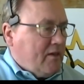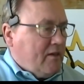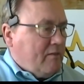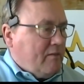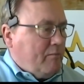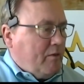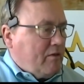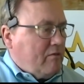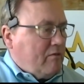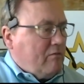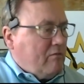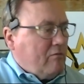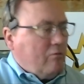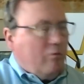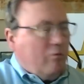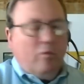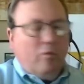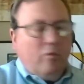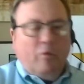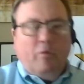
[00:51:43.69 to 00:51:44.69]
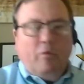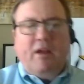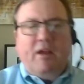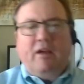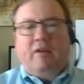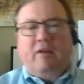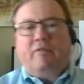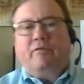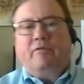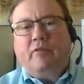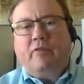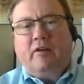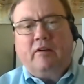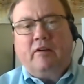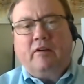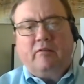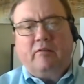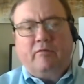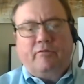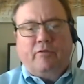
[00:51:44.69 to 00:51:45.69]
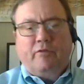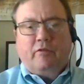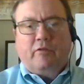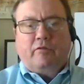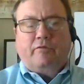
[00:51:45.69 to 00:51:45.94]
but what we have for